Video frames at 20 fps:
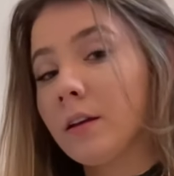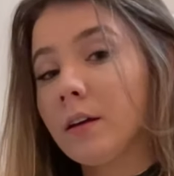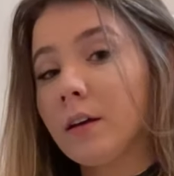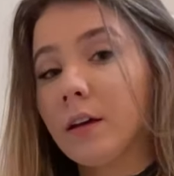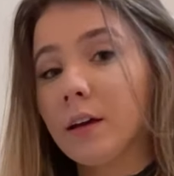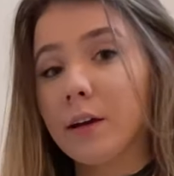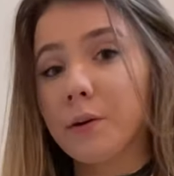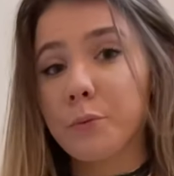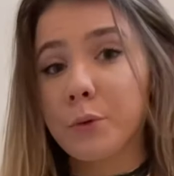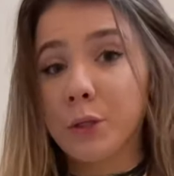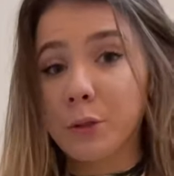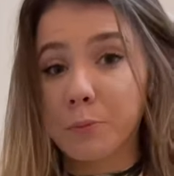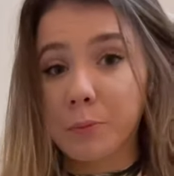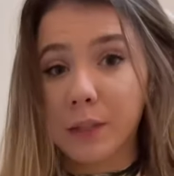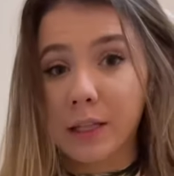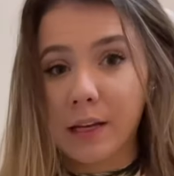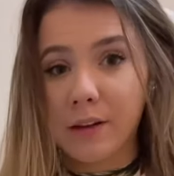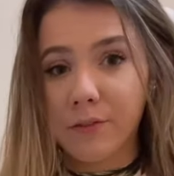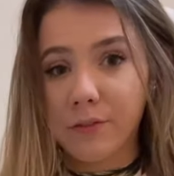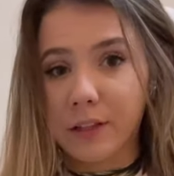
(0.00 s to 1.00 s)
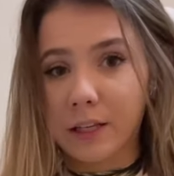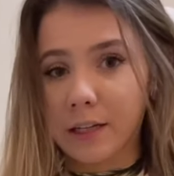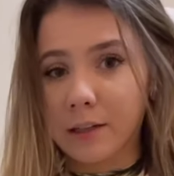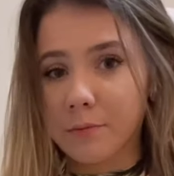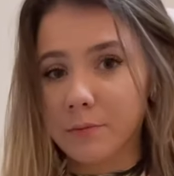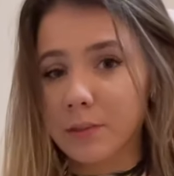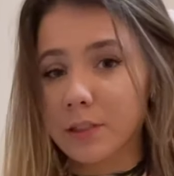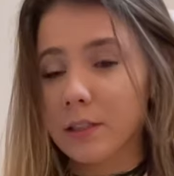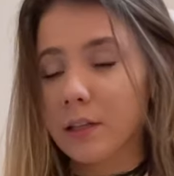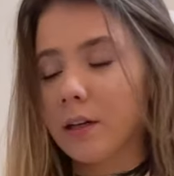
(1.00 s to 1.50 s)
And when you play
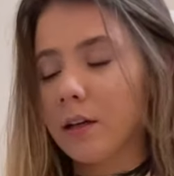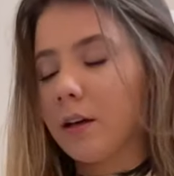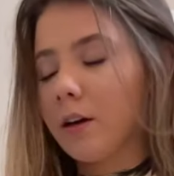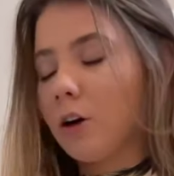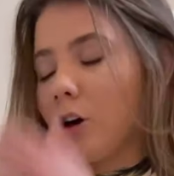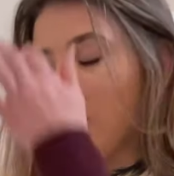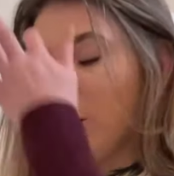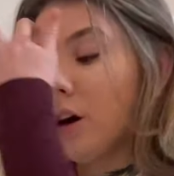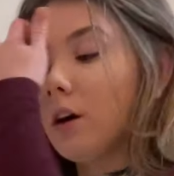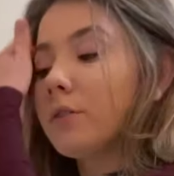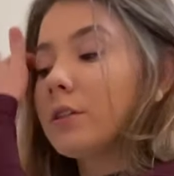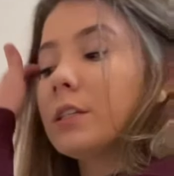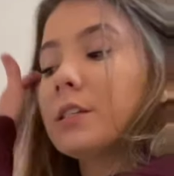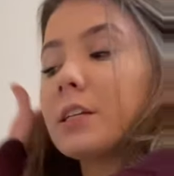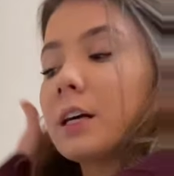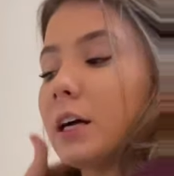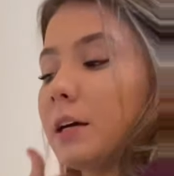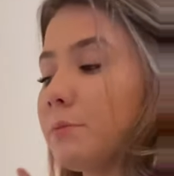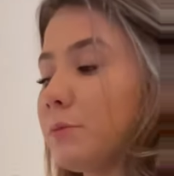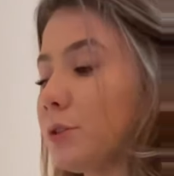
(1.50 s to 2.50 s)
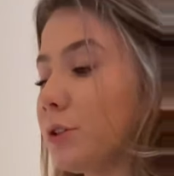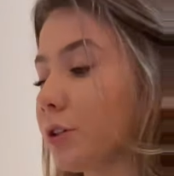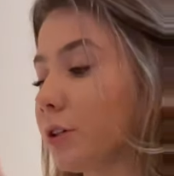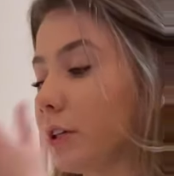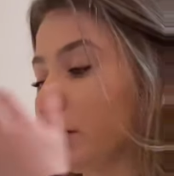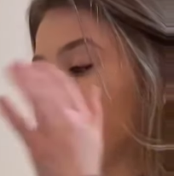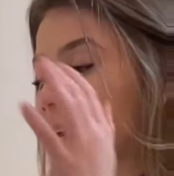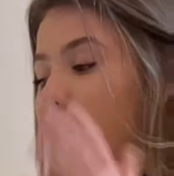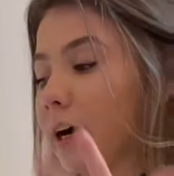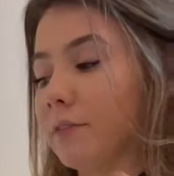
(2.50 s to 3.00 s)
flams, oftentimes you're going
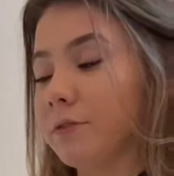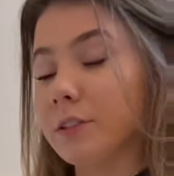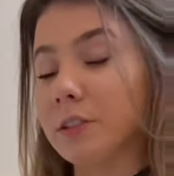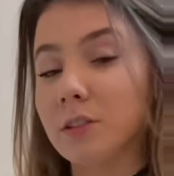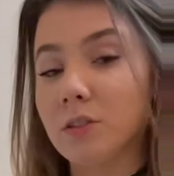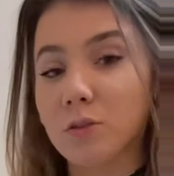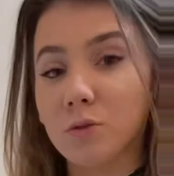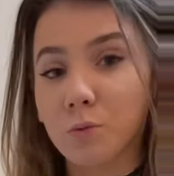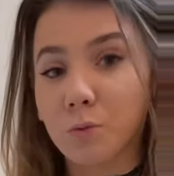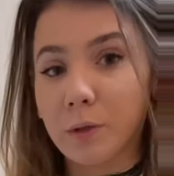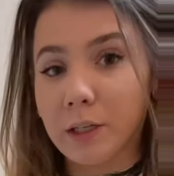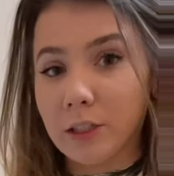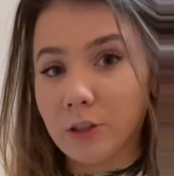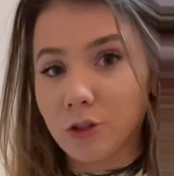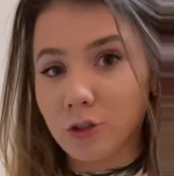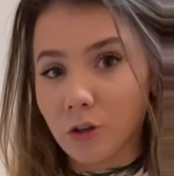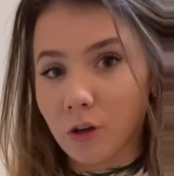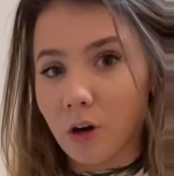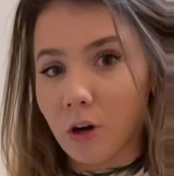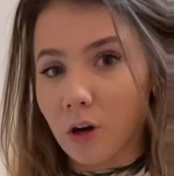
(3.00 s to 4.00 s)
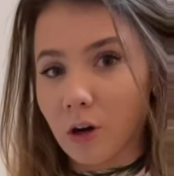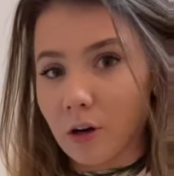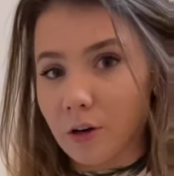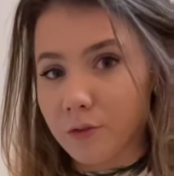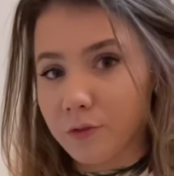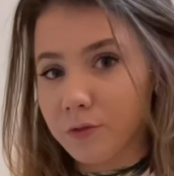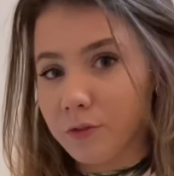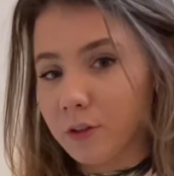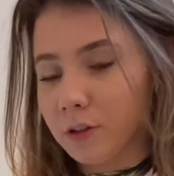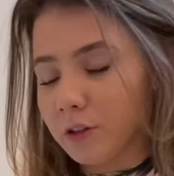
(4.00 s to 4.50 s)
to have to switch
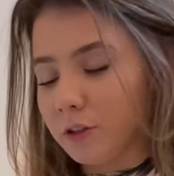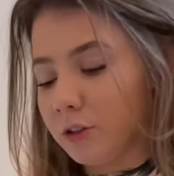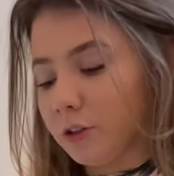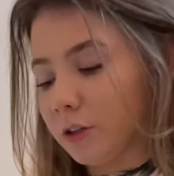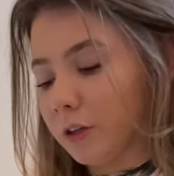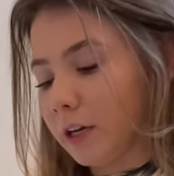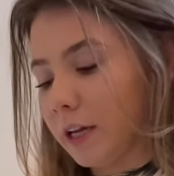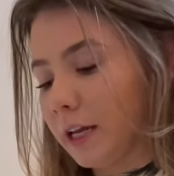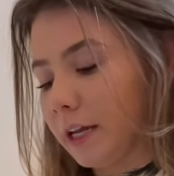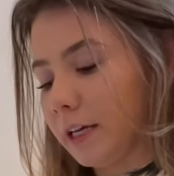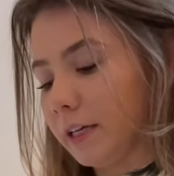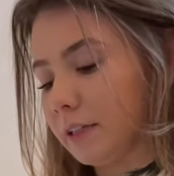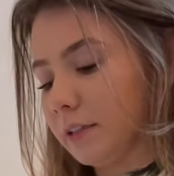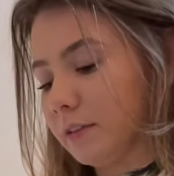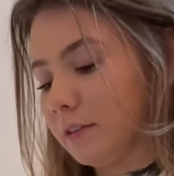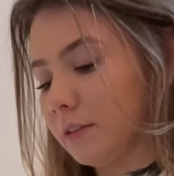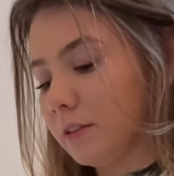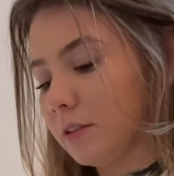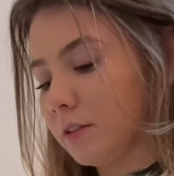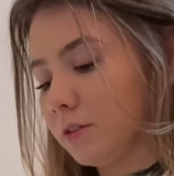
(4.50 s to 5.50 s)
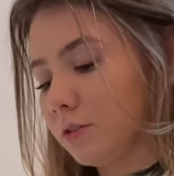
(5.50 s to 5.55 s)
off your hands.